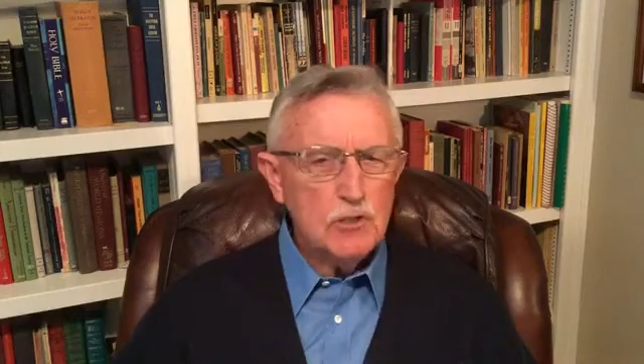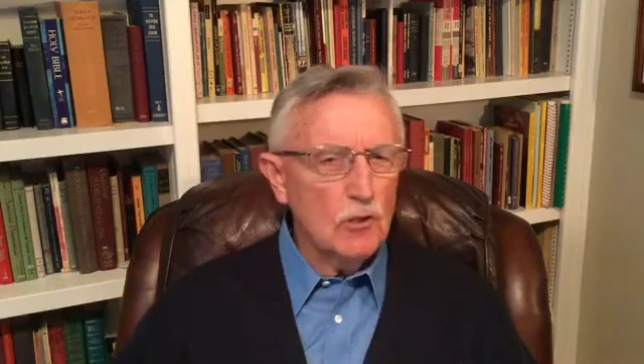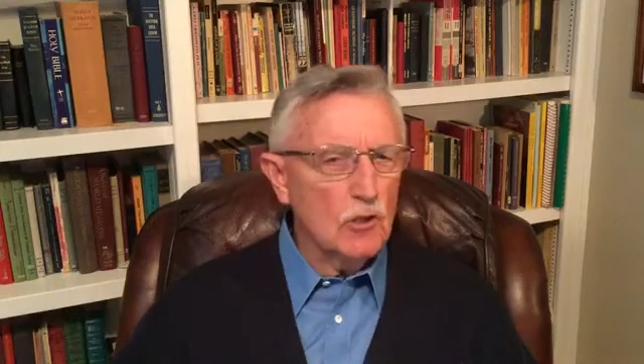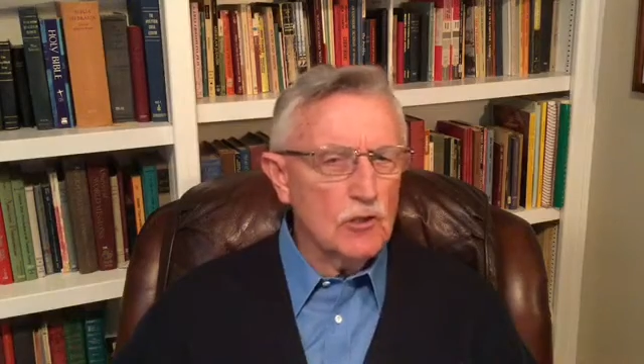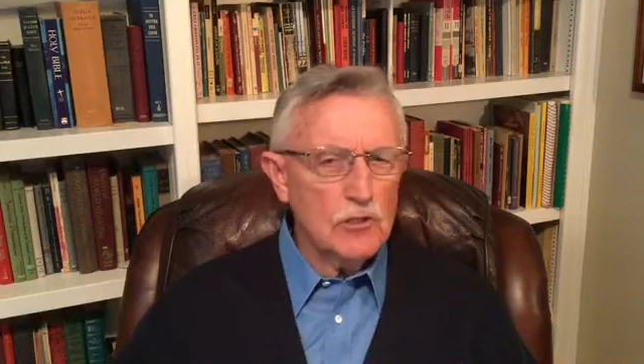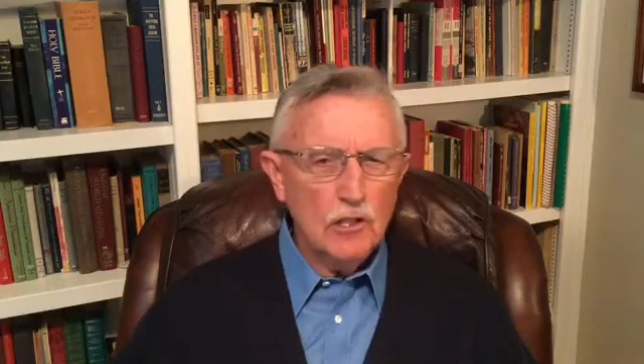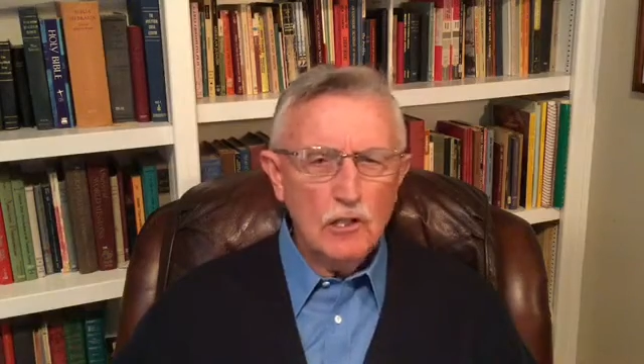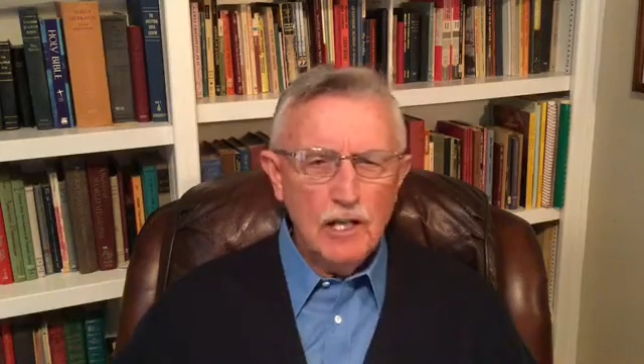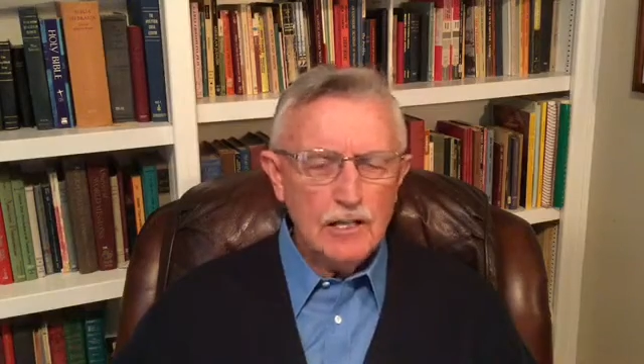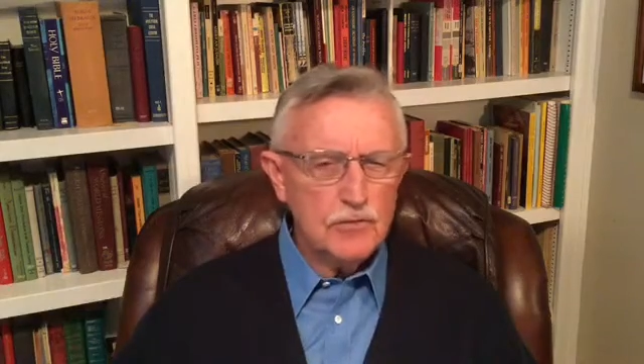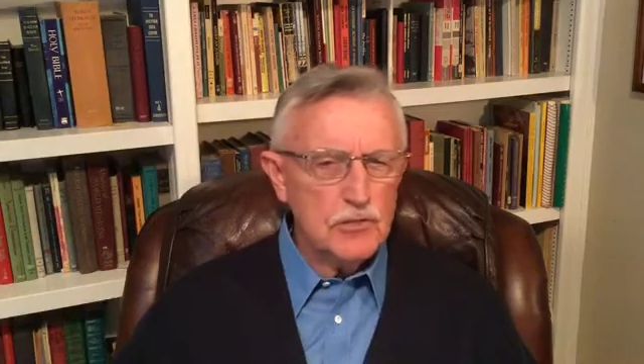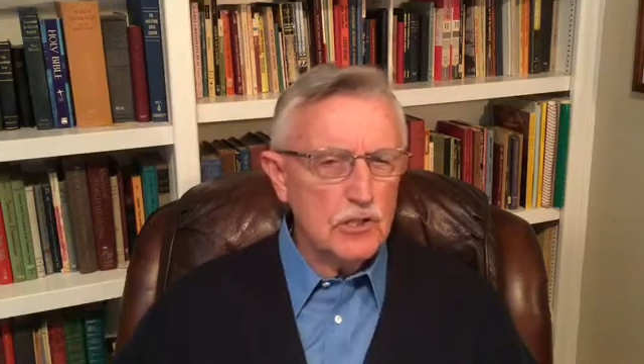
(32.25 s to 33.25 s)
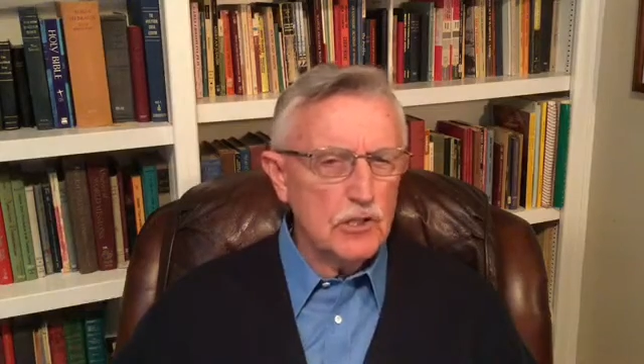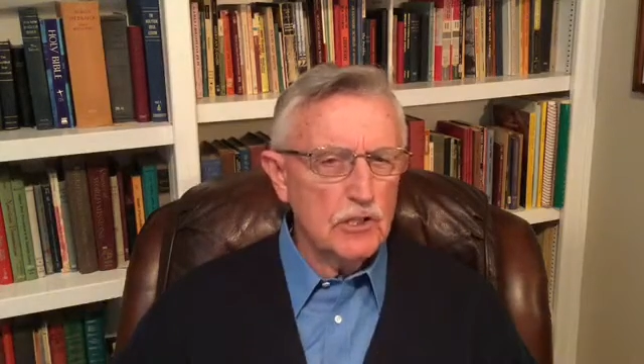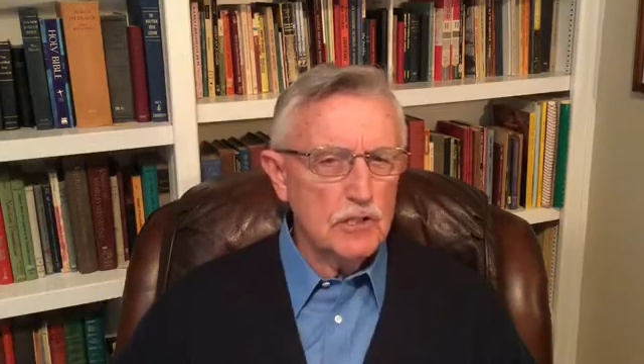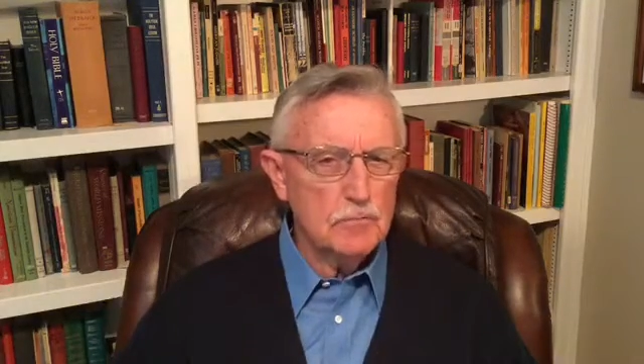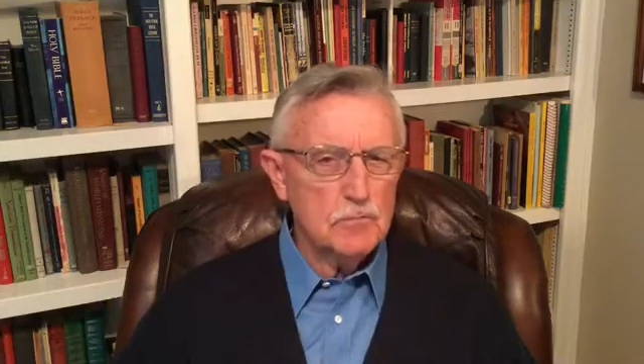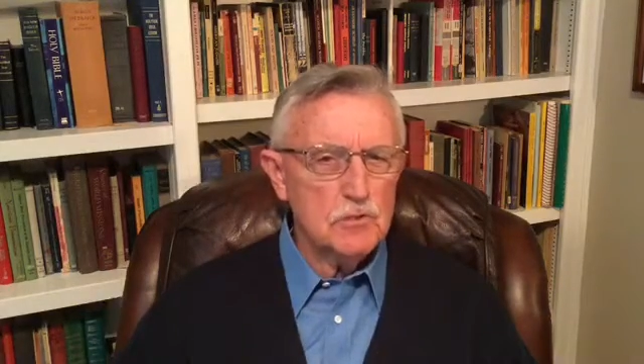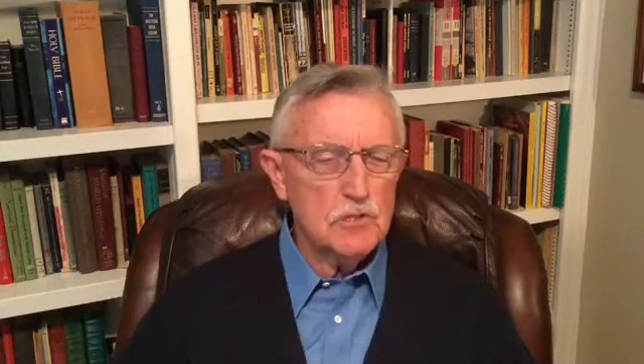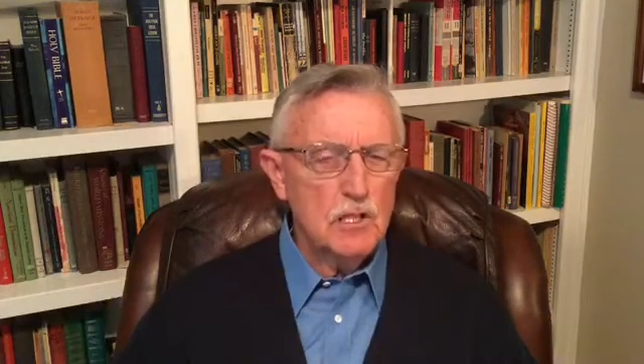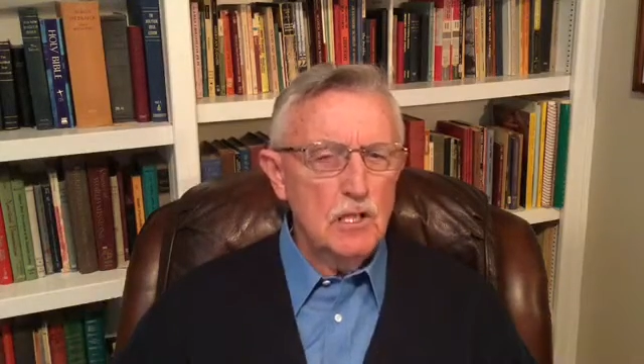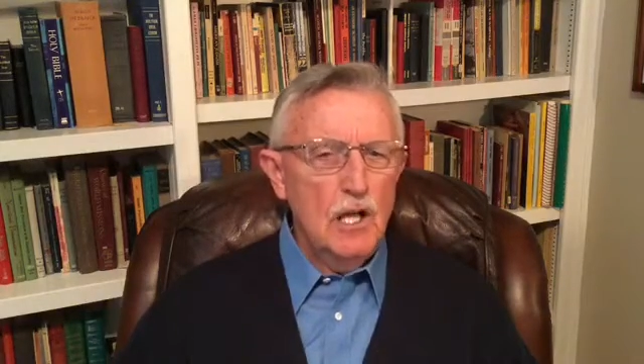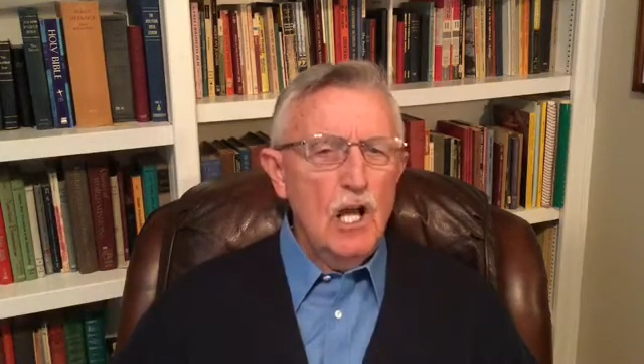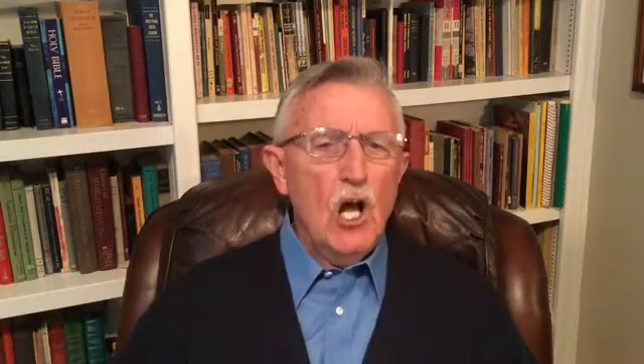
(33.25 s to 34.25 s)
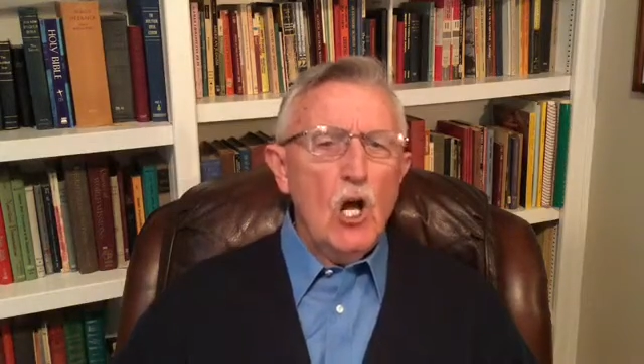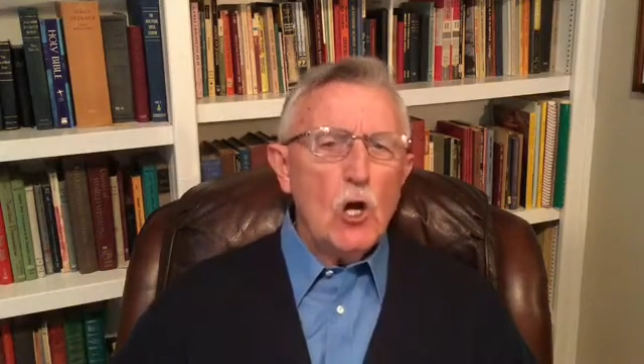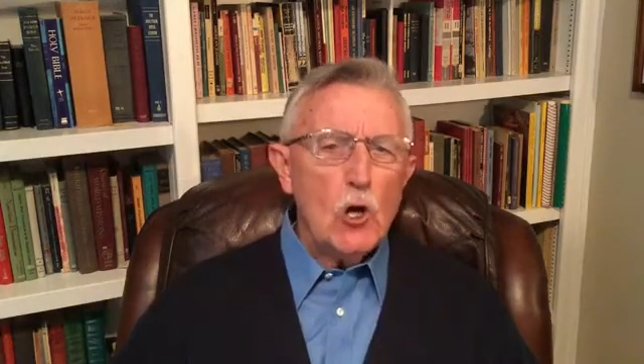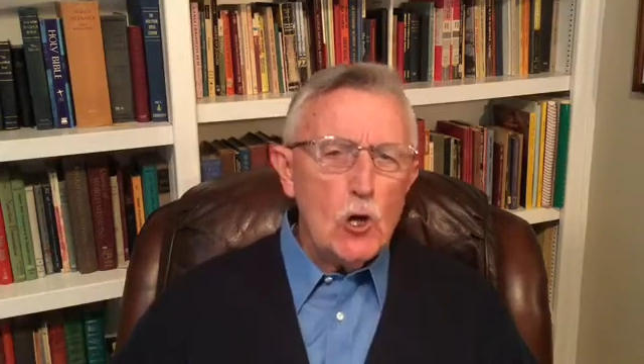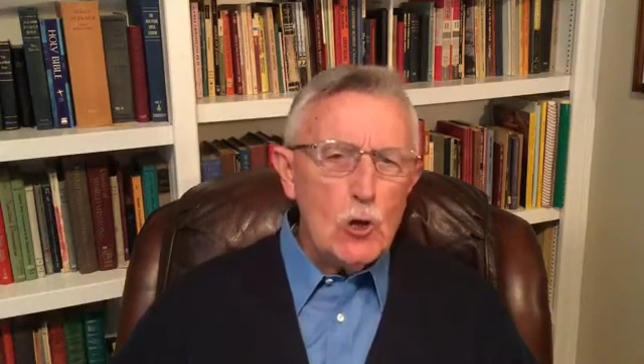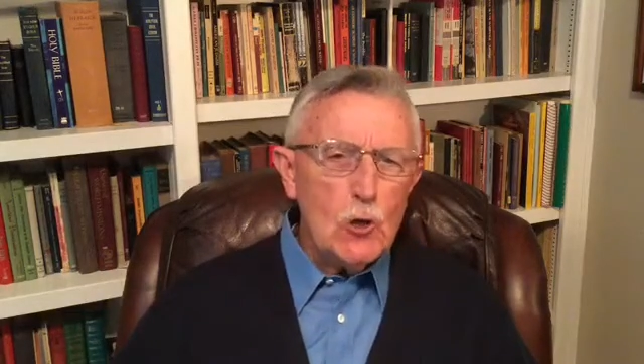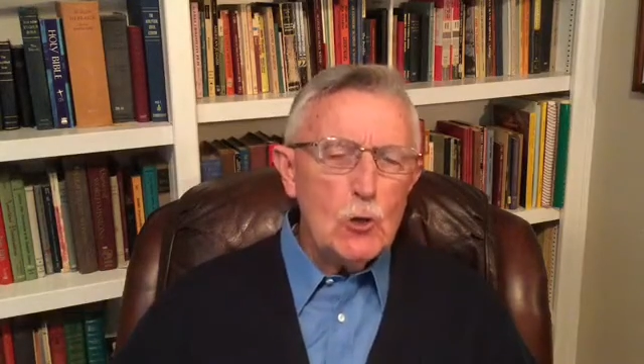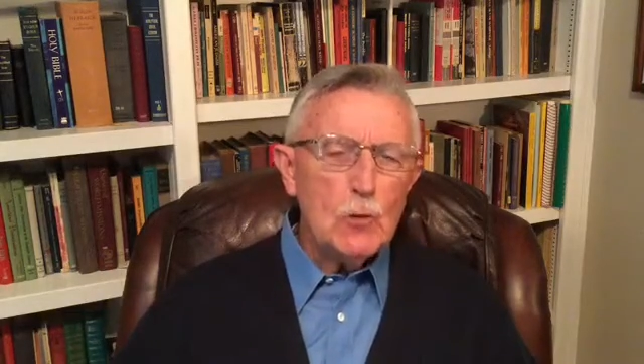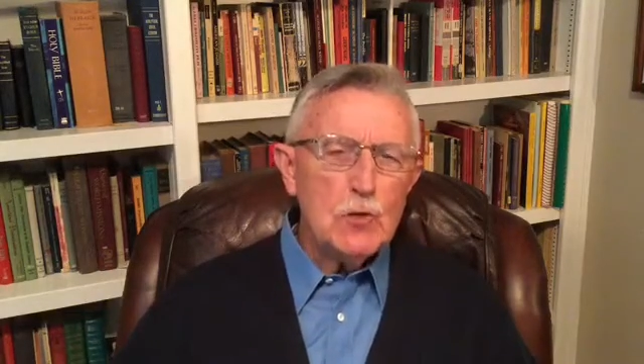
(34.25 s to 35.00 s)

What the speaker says: You'll learn a lot of terms. Who